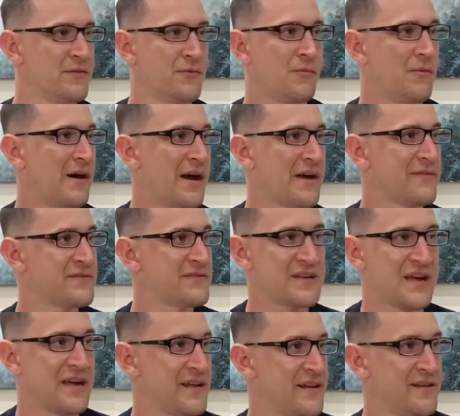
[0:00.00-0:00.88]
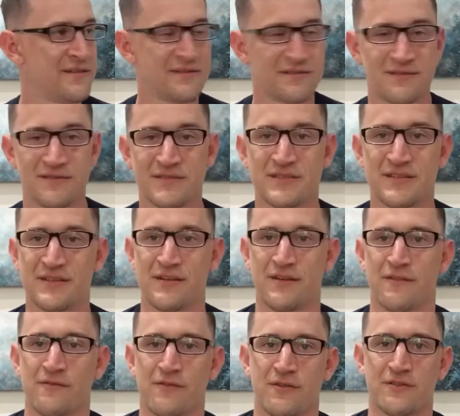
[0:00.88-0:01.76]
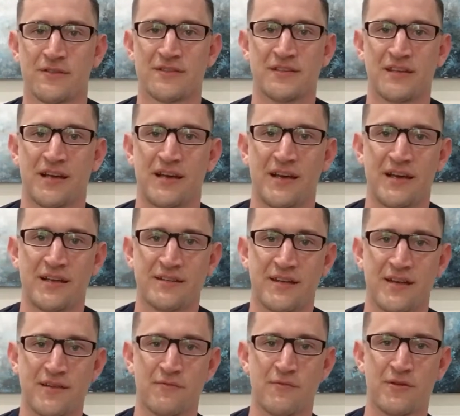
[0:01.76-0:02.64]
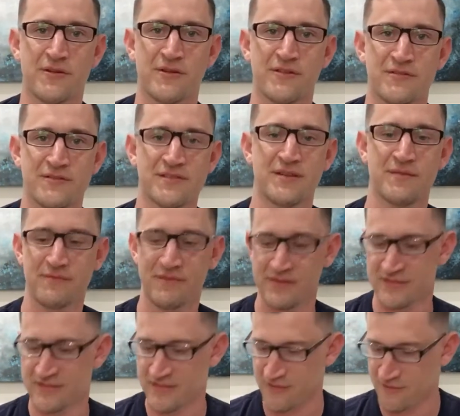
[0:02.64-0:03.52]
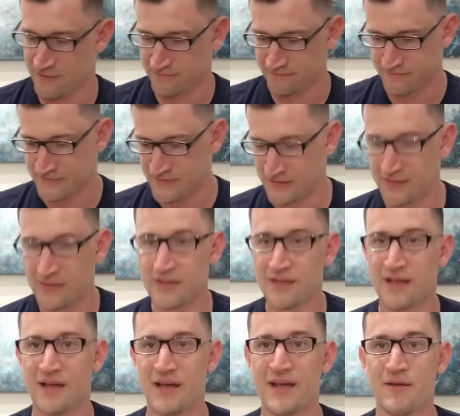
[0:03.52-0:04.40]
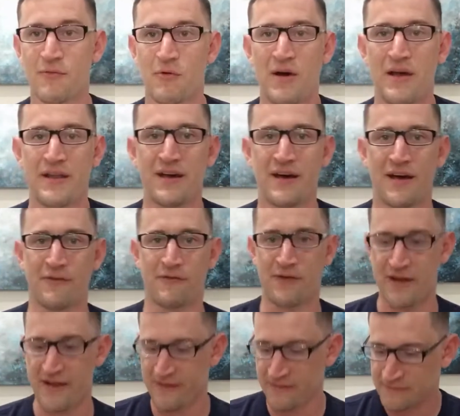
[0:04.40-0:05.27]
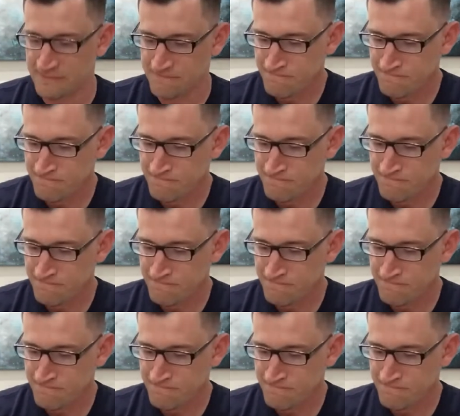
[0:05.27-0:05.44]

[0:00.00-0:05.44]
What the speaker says: wife's kind of sitting over on the side, kind of working on something, so hey, why not, right?